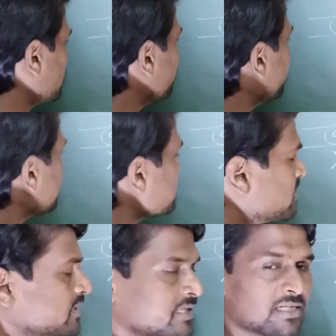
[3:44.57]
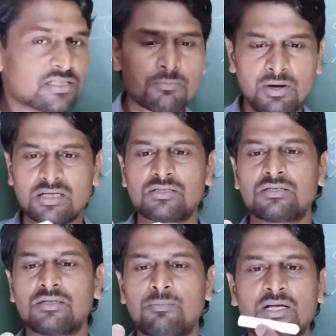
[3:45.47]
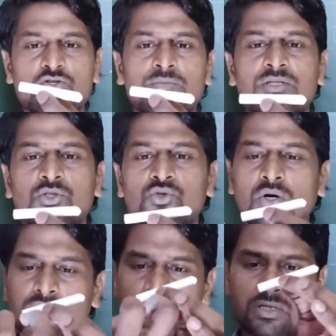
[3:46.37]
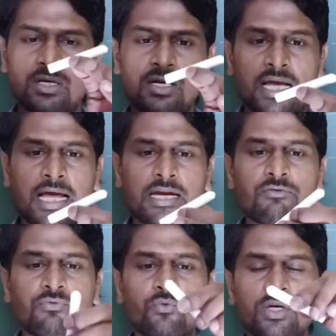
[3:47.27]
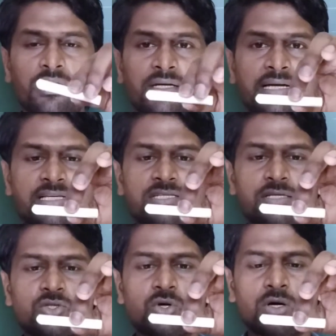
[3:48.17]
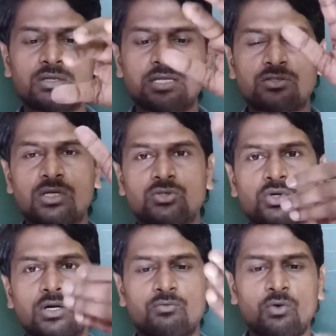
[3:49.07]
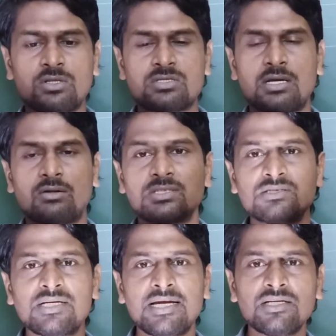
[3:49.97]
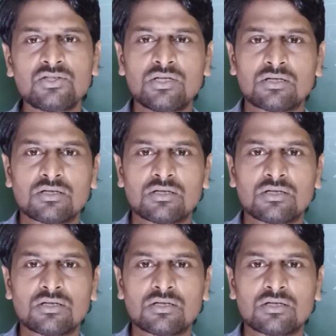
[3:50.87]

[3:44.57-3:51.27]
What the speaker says: Obviously, there is a mass, the mass of these chalks, and if we release the chalk, then the chalk falls along this direction,